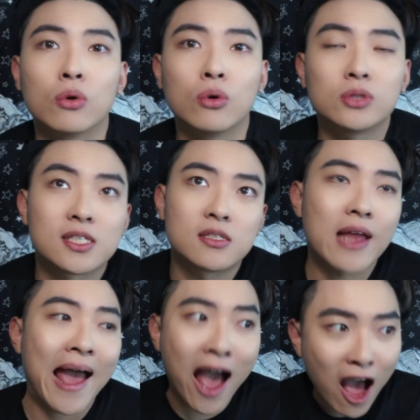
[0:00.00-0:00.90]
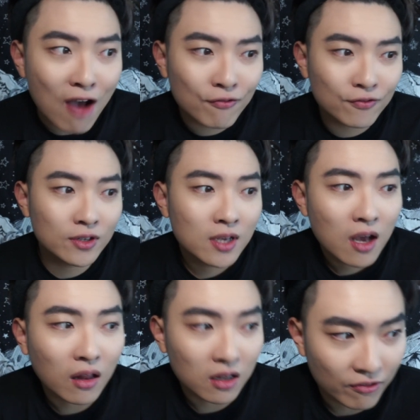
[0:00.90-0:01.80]
who doesn't have
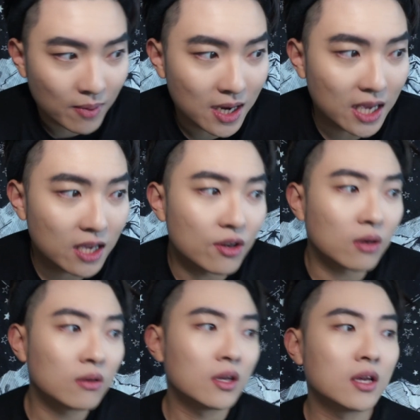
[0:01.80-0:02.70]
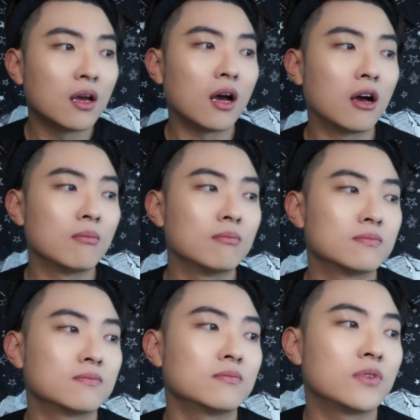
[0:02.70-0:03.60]
a lot of money, you know.
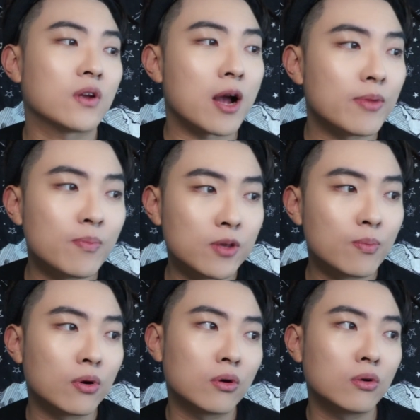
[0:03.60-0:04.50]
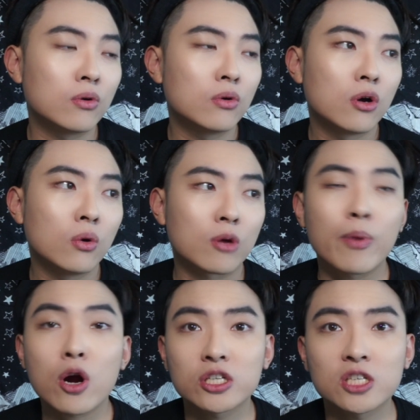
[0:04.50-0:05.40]
There might be people who are
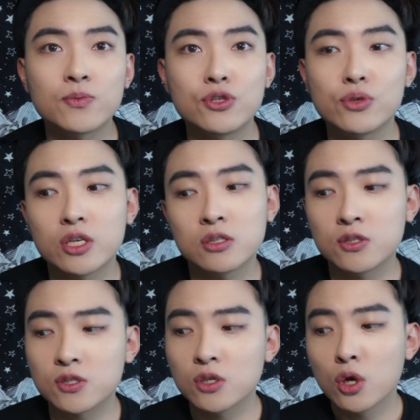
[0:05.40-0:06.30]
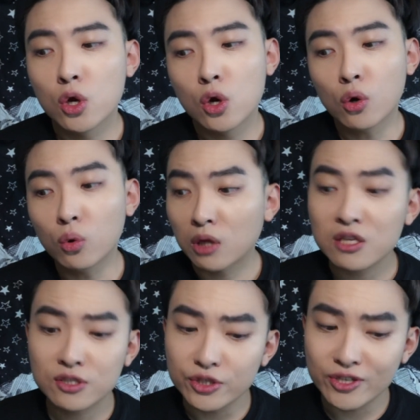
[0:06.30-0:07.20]
part-time students who
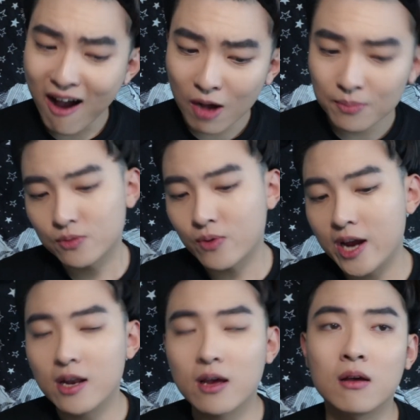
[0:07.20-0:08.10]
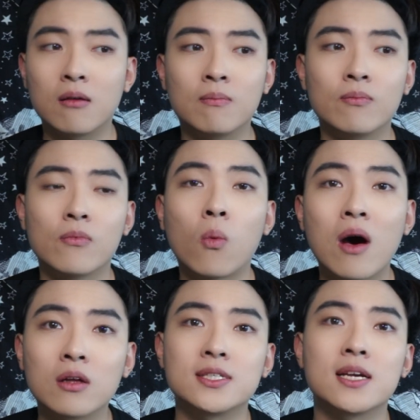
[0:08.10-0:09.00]
lost their jobs, right?
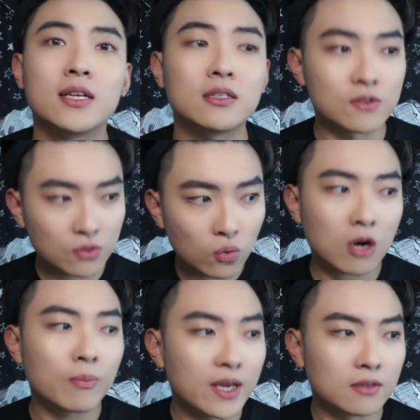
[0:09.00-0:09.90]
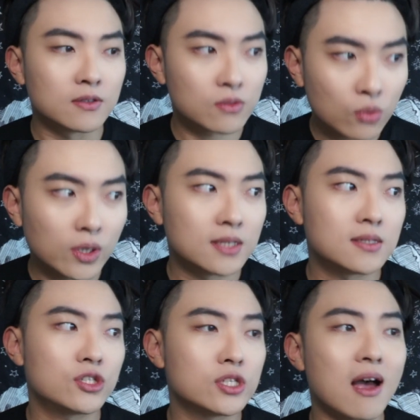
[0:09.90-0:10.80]
While attending the school or being in school.
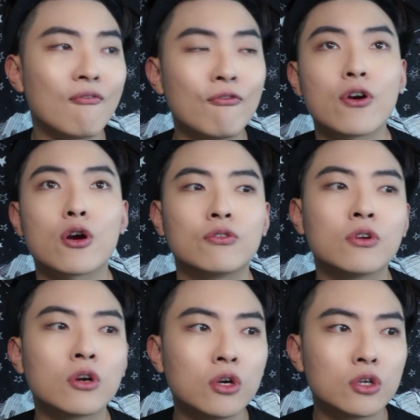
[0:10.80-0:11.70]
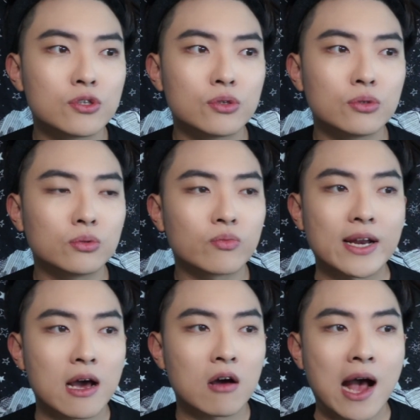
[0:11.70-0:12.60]
It's just unfair to right
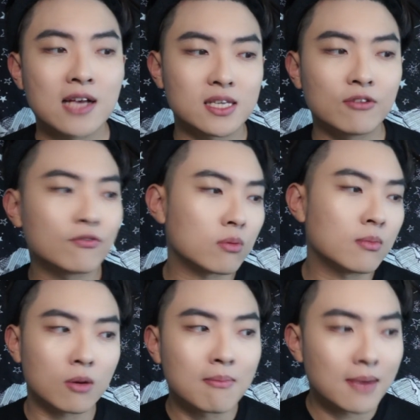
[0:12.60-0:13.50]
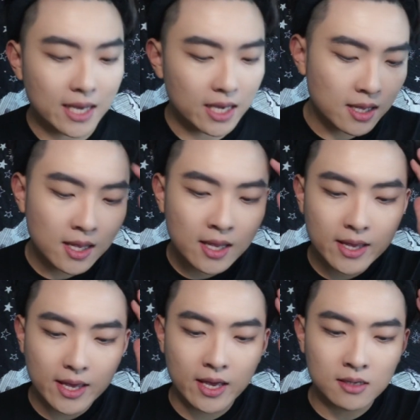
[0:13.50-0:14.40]
now asking for more money.
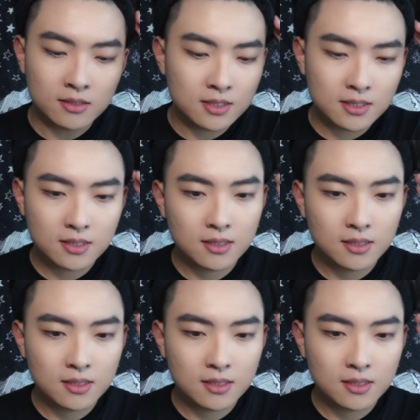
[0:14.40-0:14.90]
And